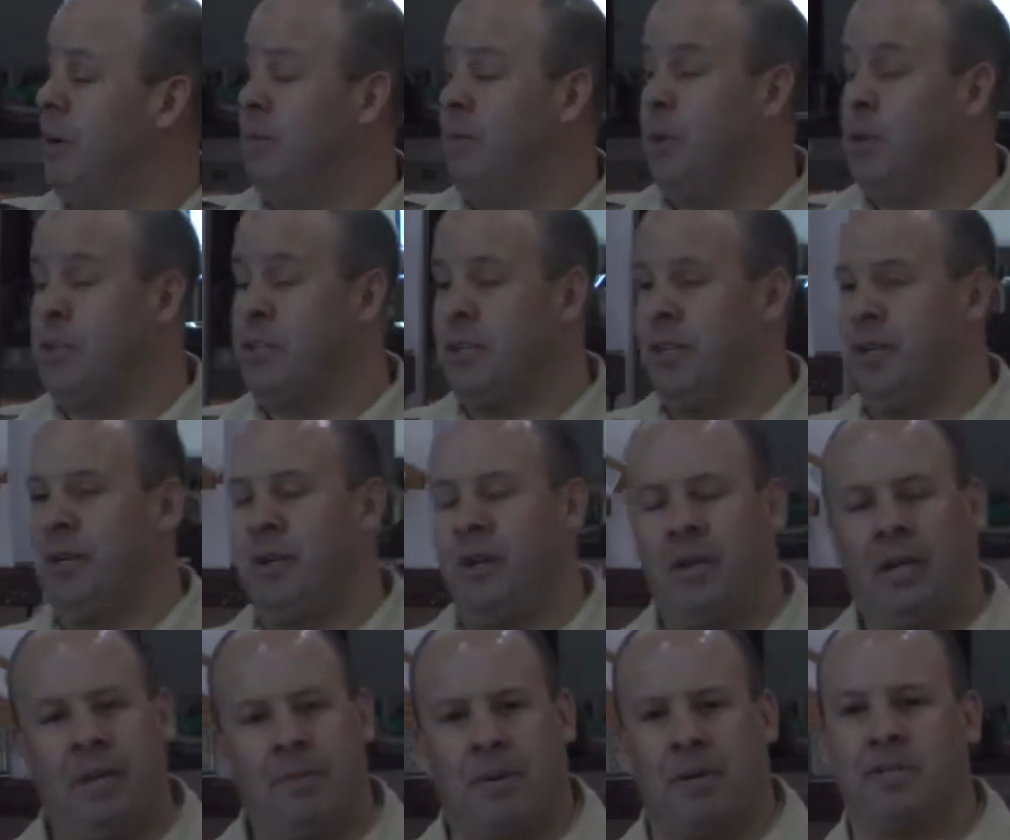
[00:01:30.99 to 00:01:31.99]
Future leader, I
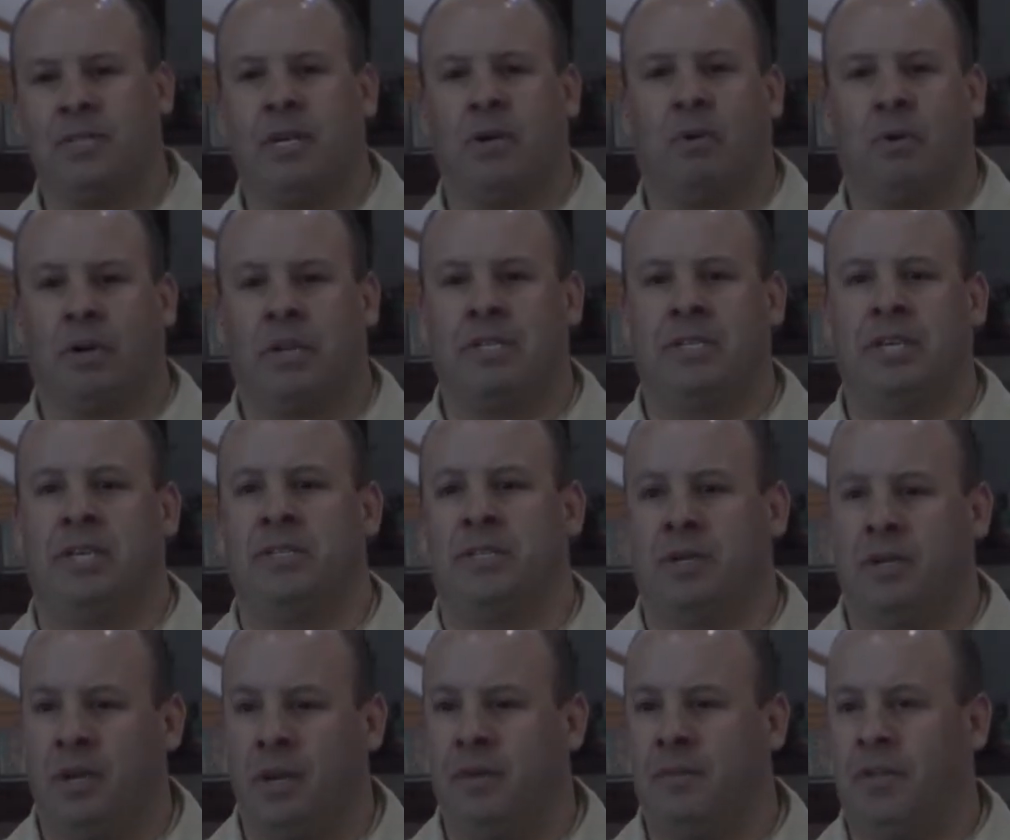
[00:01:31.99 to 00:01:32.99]
keep on saying organization,
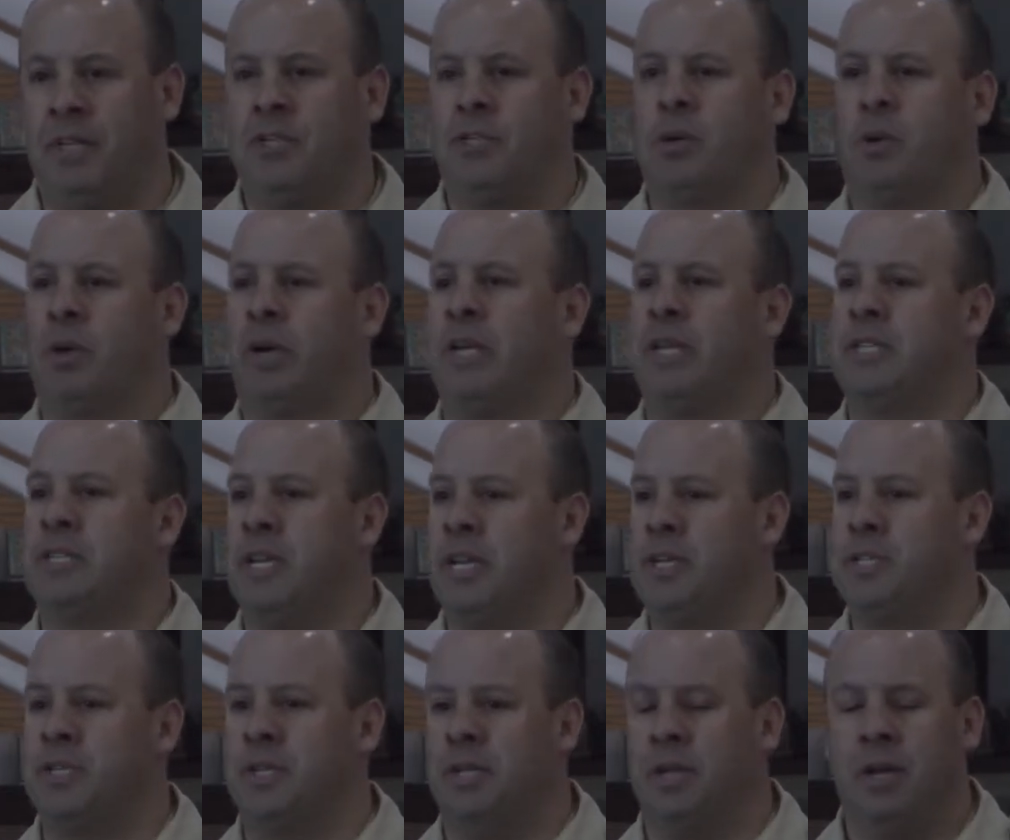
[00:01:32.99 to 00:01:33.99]
of this
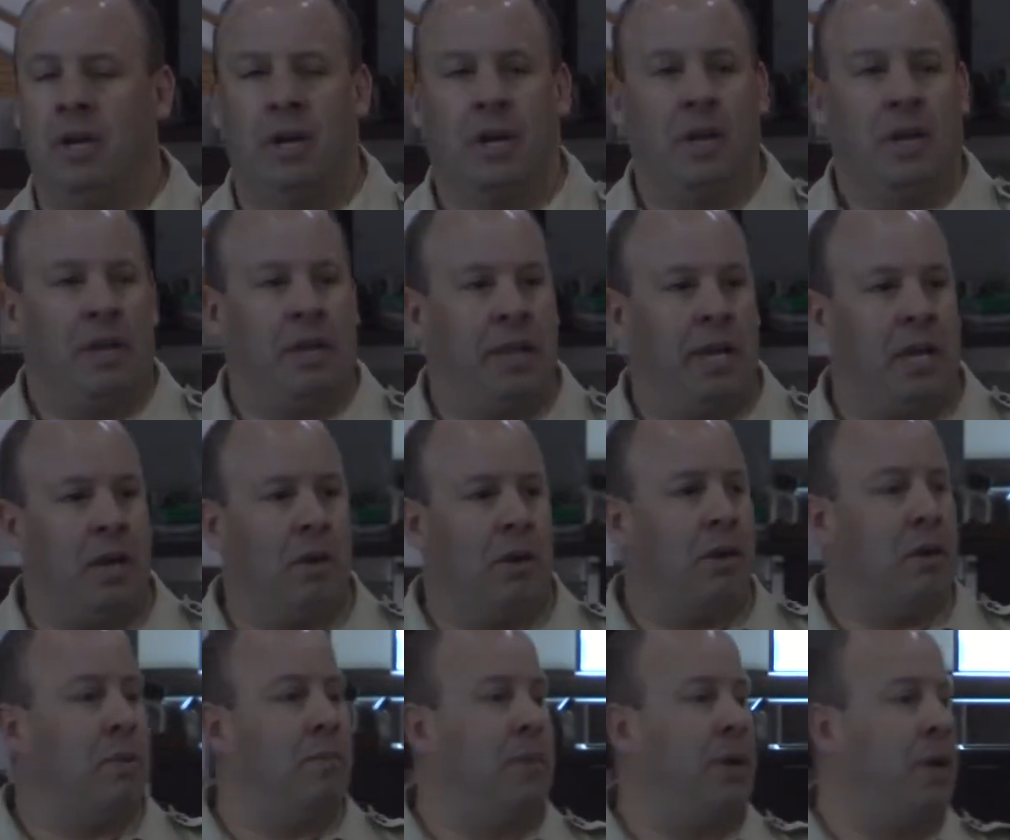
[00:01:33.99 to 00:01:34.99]
organization. They are
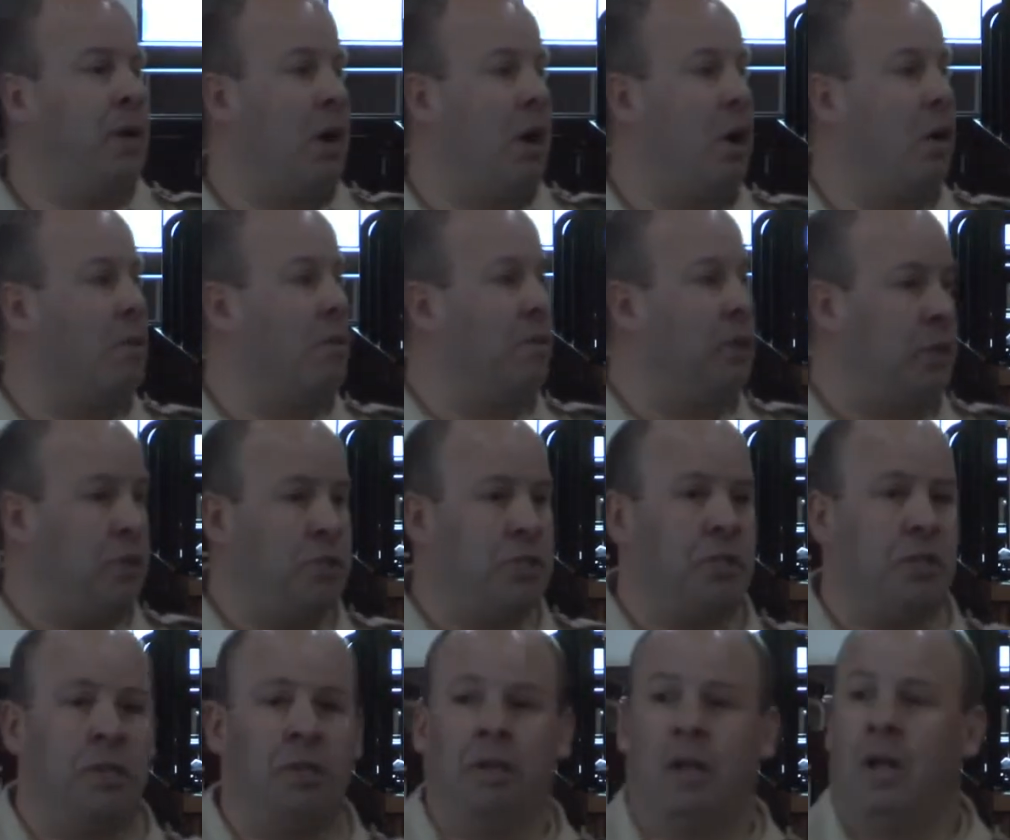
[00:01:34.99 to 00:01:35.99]
going to be our
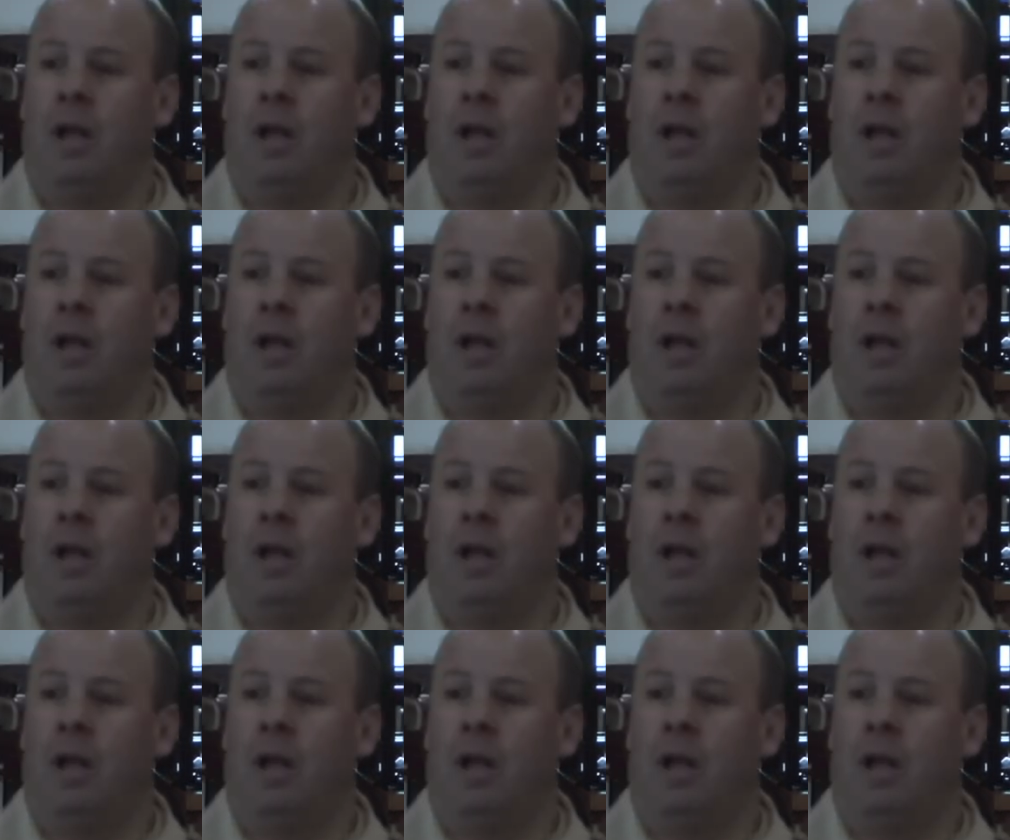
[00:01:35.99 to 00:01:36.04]
future.